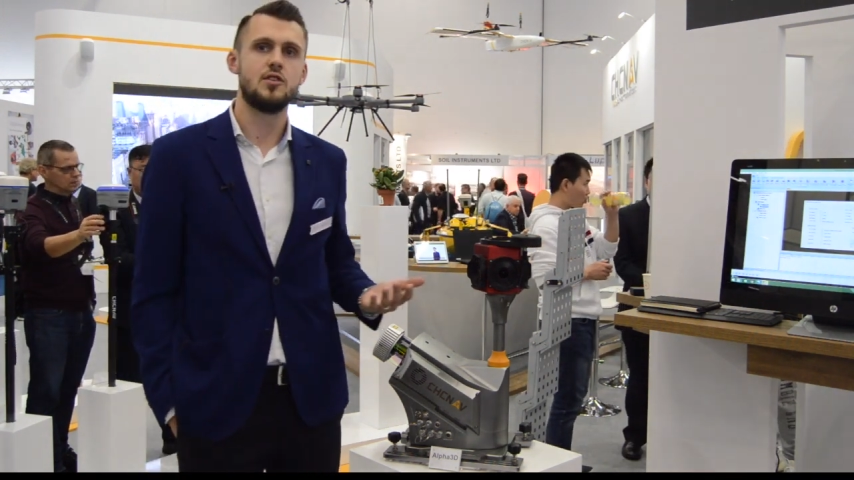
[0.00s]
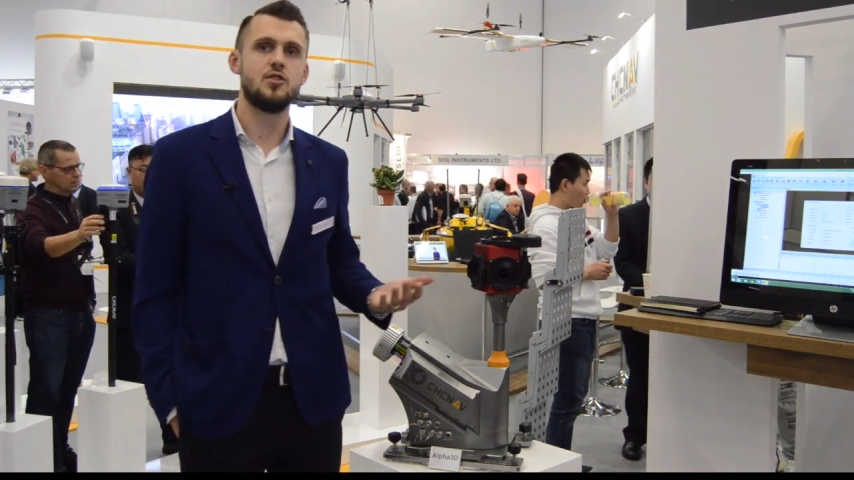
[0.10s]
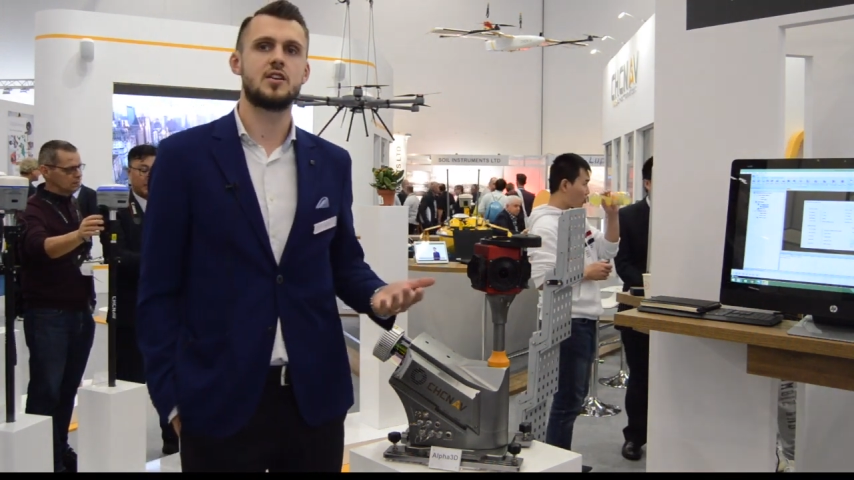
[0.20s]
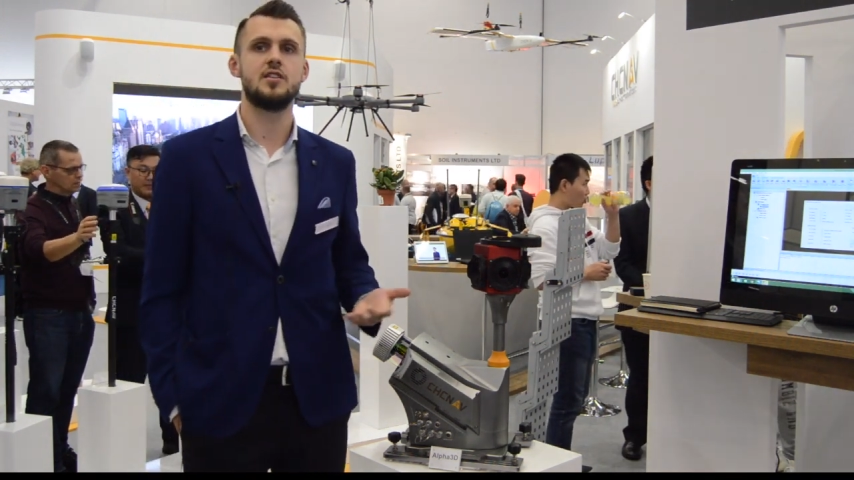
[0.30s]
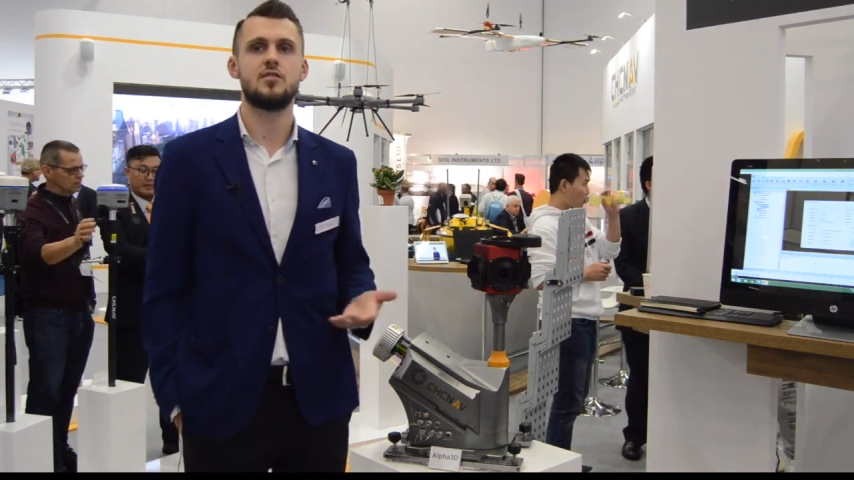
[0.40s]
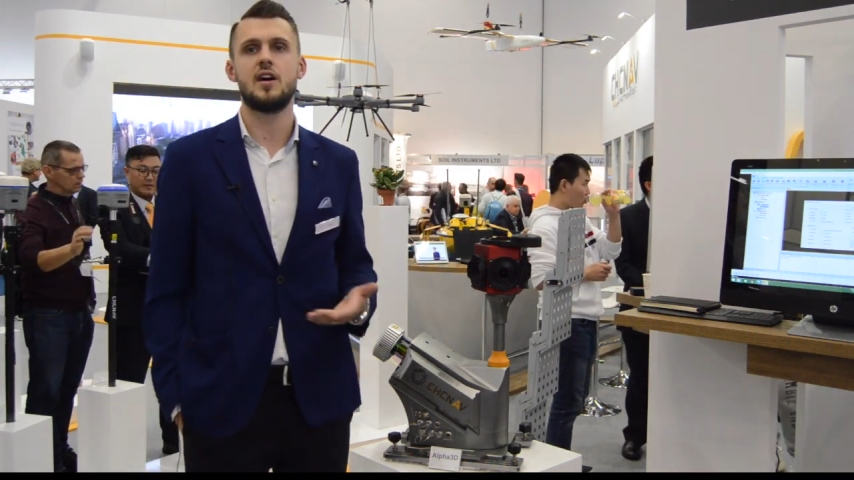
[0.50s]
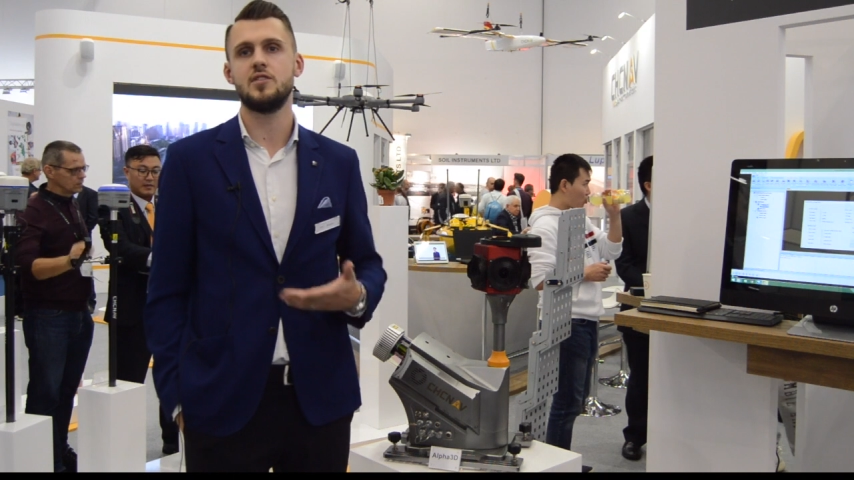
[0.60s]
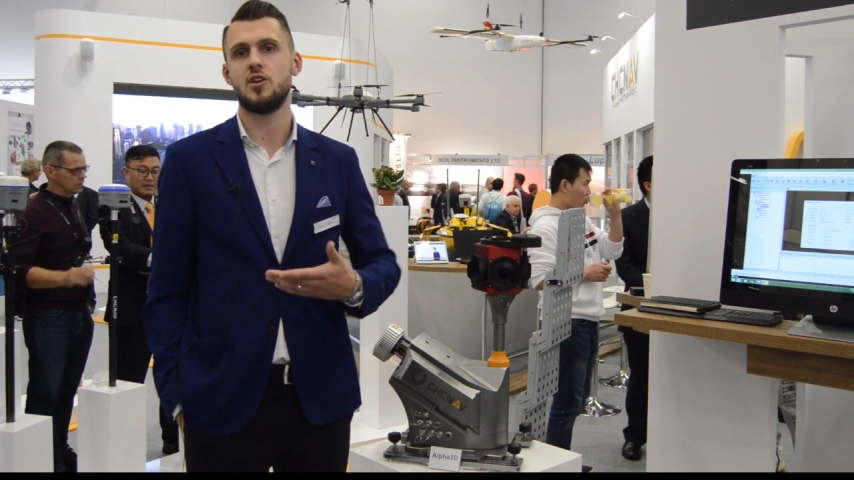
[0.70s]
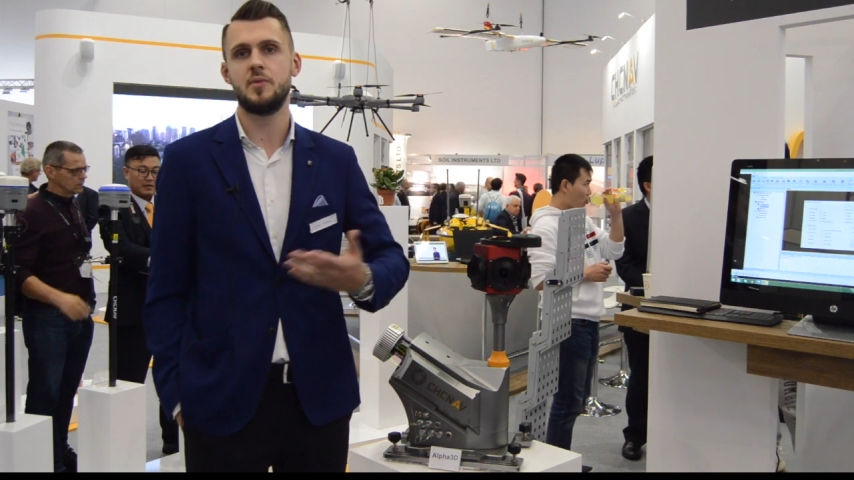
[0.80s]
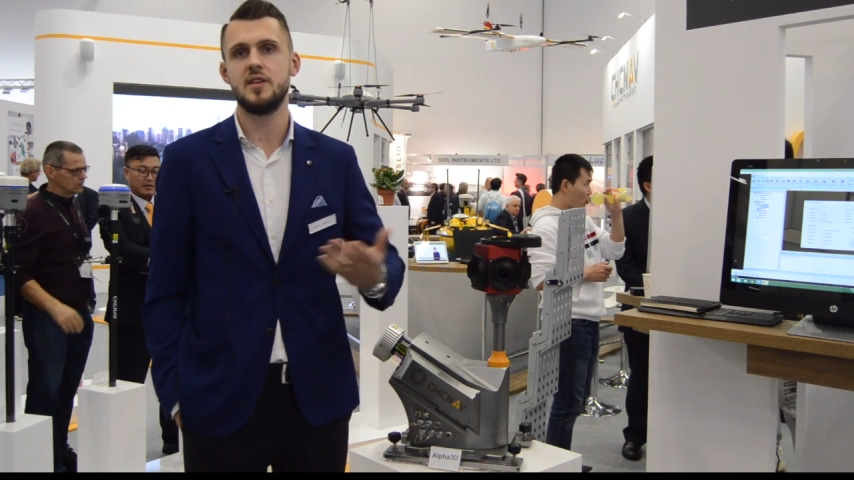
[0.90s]
you can
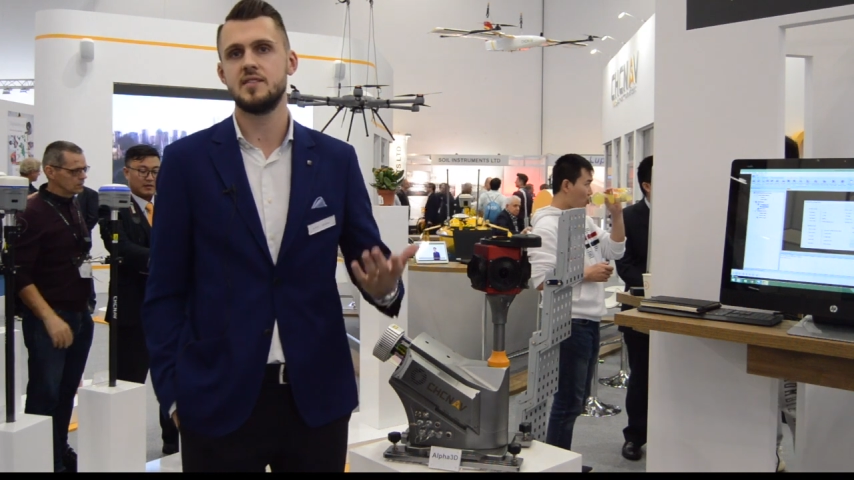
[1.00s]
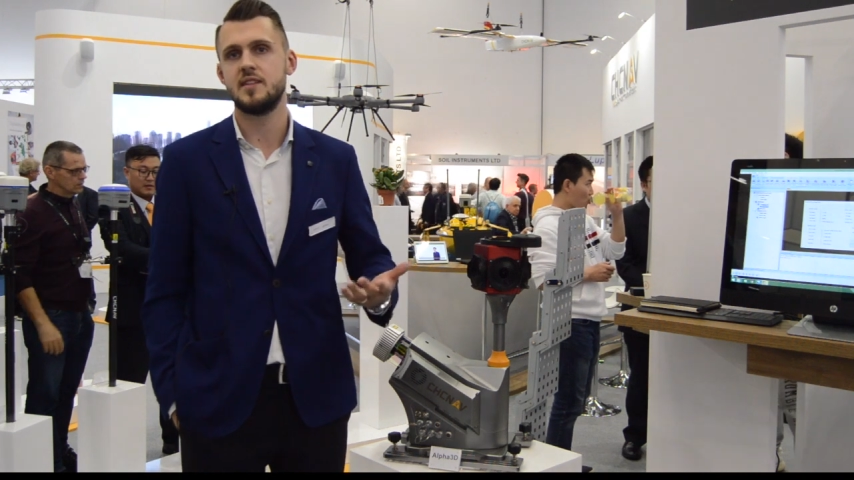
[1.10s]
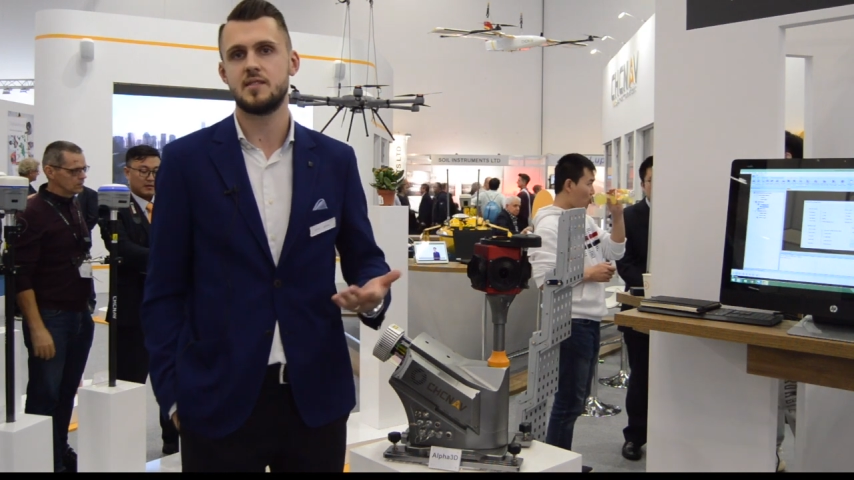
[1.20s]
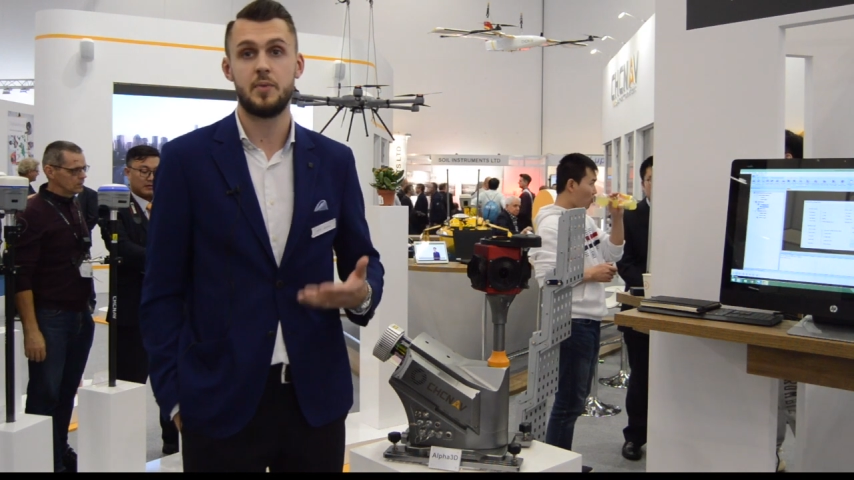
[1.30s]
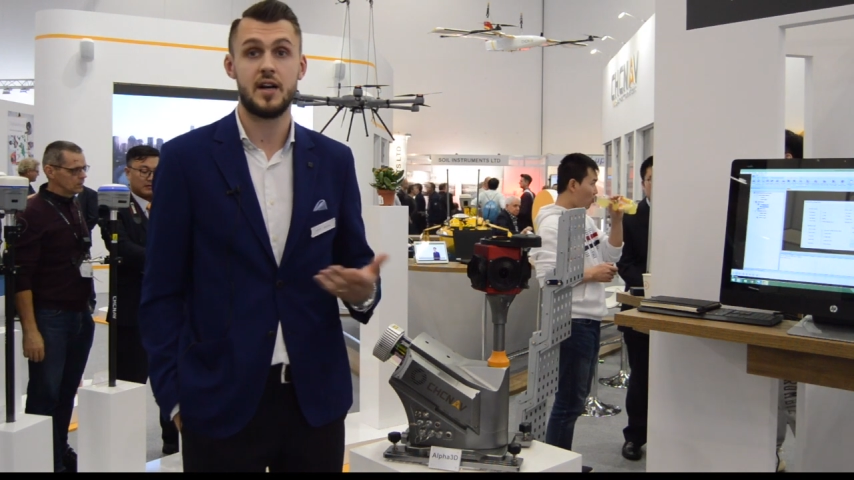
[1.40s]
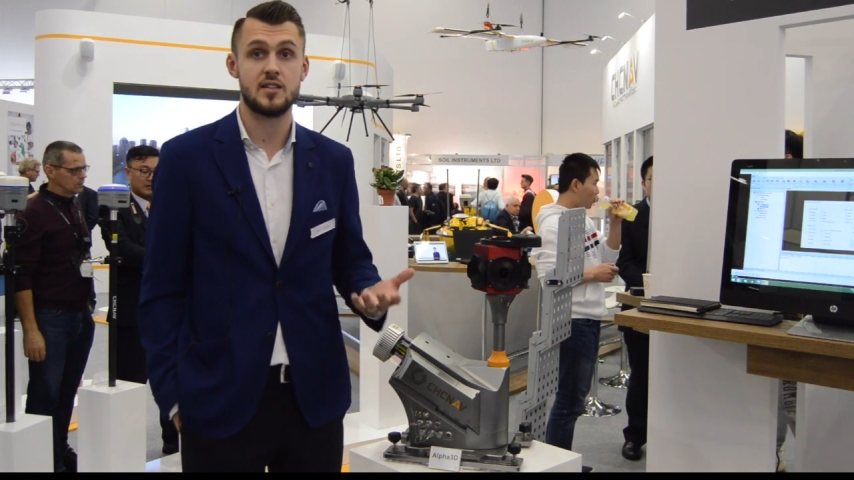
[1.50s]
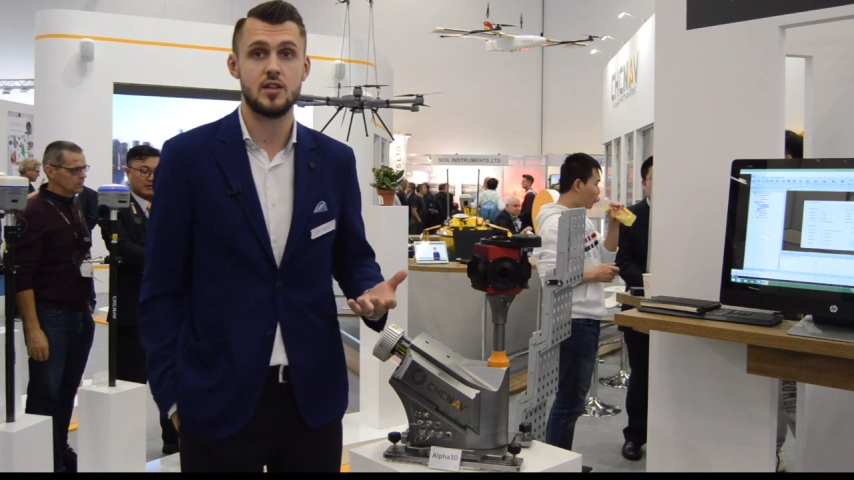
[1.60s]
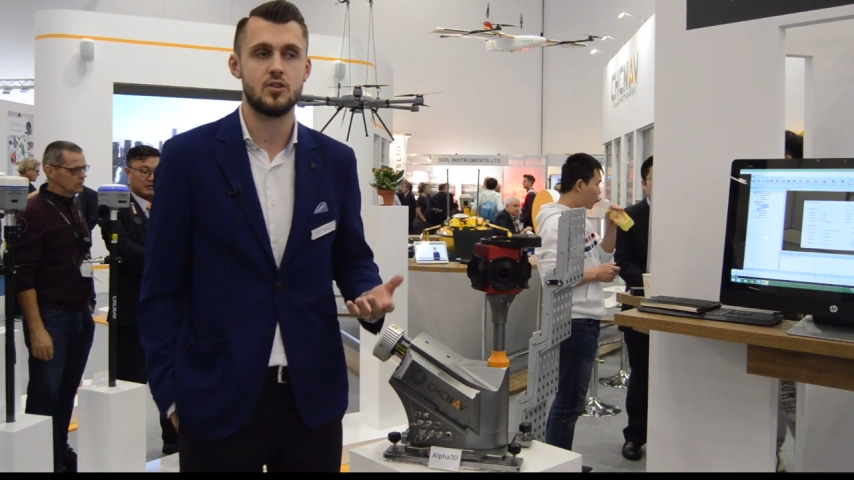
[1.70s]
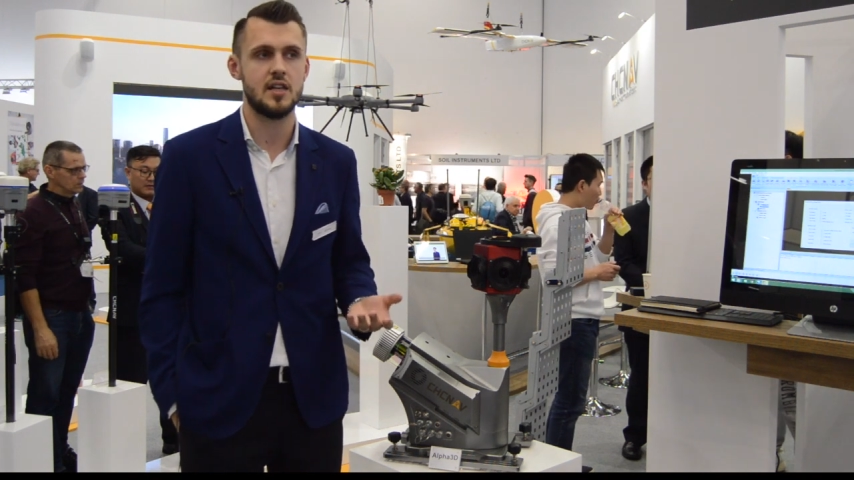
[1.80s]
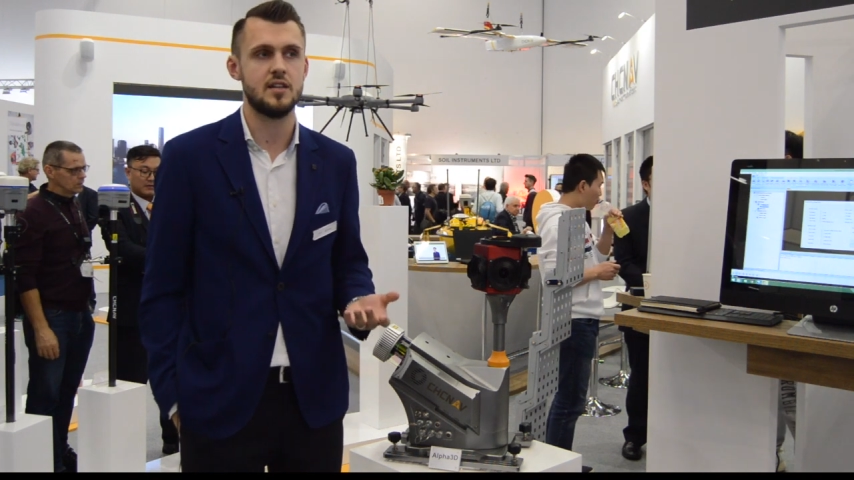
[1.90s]
run your business
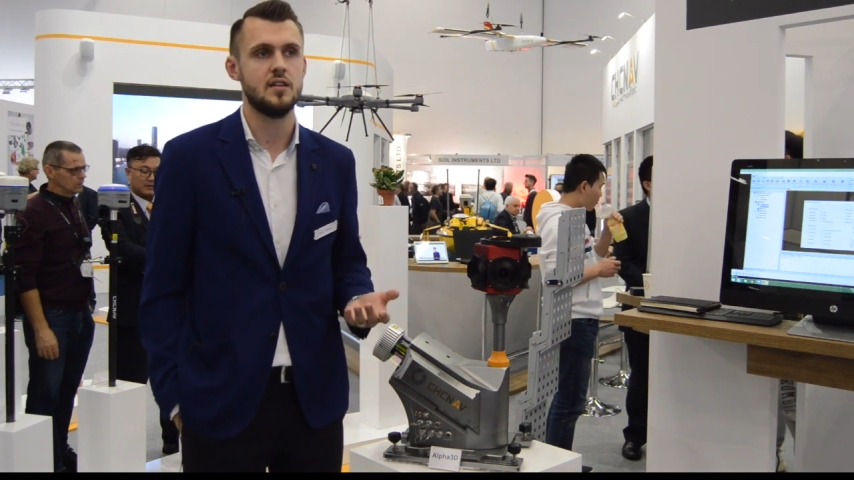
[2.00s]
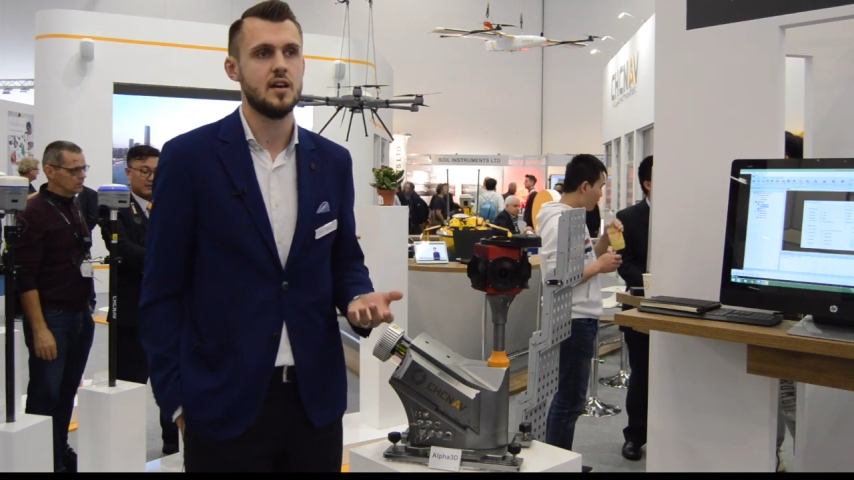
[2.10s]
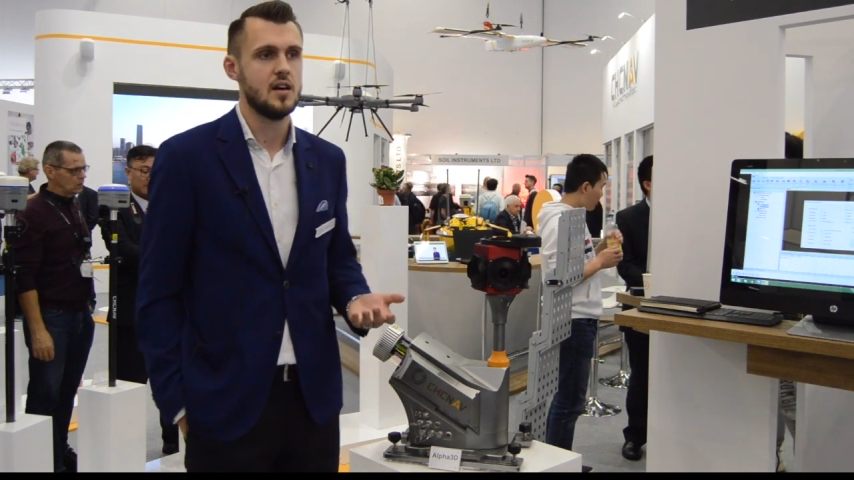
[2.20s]
better, you can